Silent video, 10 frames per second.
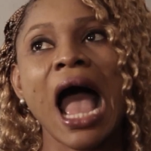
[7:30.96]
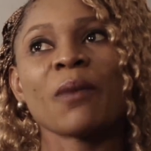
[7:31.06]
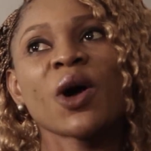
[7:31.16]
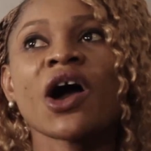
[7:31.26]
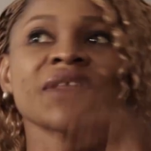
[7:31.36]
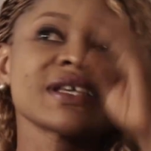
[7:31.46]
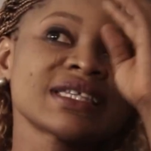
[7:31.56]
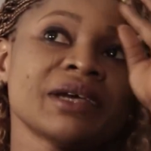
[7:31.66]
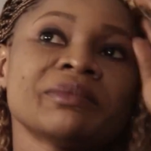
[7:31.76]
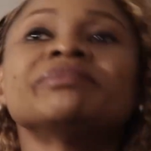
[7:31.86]
But all the
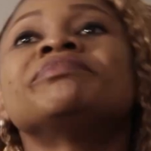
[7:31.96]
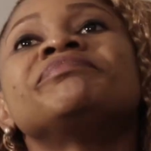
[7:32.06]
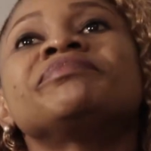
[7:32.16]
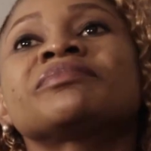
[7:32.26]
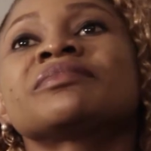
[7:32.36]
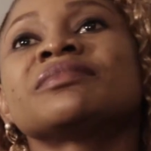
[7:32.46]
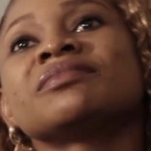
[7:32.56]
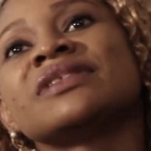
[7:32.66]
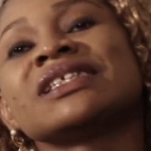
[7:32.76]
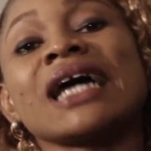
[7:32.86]
same,
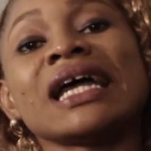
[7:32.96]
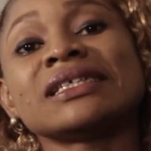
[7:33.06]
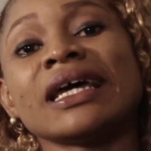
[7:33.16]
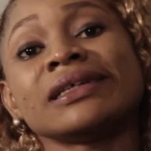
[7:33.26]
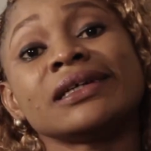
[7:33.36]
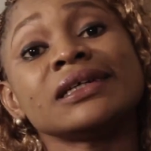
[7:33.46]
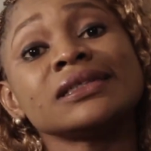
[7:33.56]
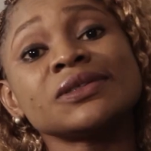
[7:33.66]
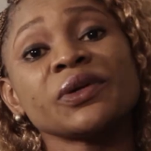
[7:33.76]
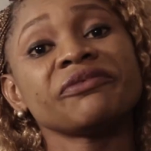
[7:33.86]
this guy said
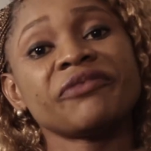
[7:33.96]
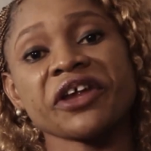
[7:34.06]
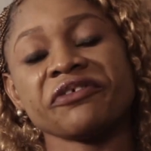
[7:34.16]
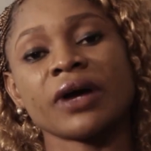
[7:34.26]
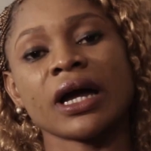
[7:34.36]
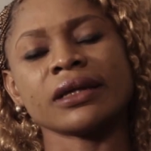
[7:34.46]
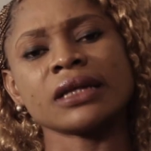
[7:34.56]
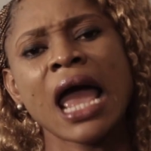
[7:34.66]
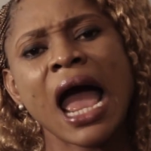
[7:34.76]
he's doing very fine.